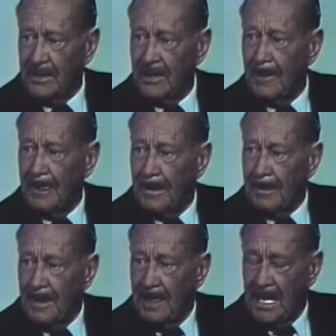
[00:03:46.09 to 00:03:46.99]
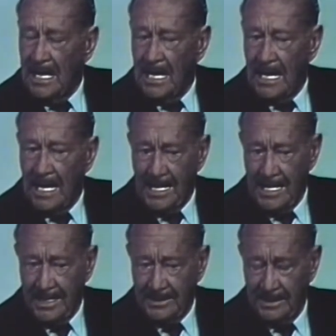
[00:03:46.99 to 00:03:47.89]
money at the time to invest? I
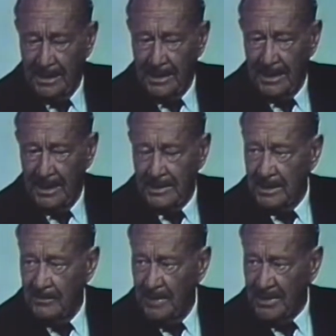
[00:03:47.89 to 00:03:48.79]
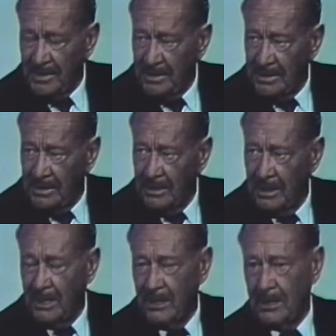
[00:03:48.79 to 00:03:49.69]
had a, a little money. Mm -hmm.
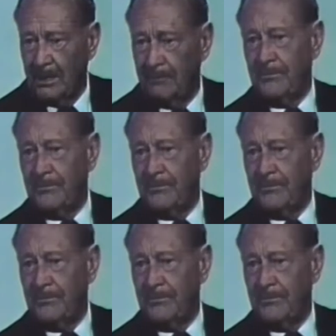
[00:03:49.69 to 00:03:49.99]
uh,